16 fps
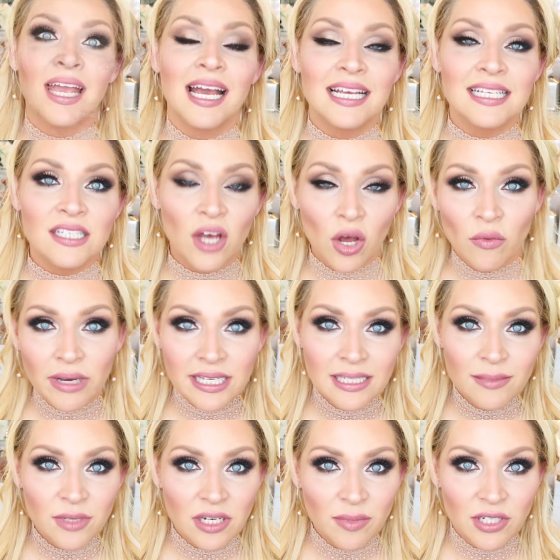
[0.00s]
As always,
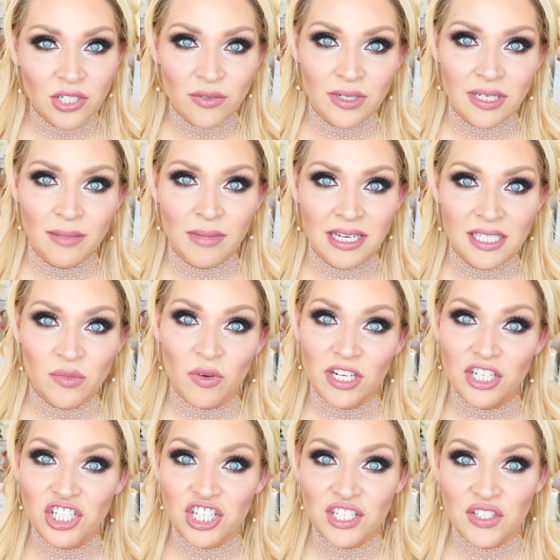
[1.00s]
I'm going to be doing my
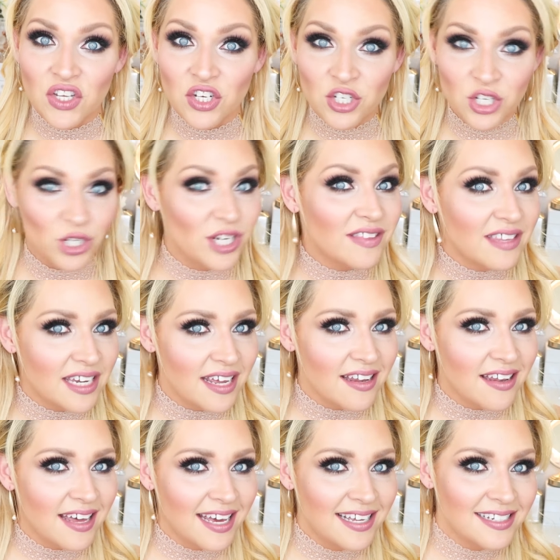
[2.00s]
swatches during the
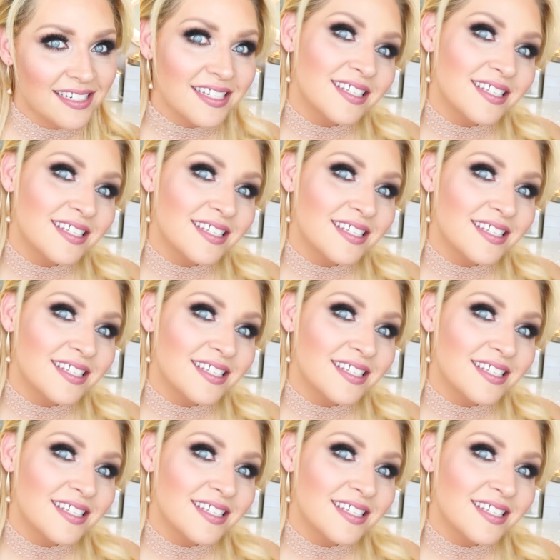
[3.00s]
daylight,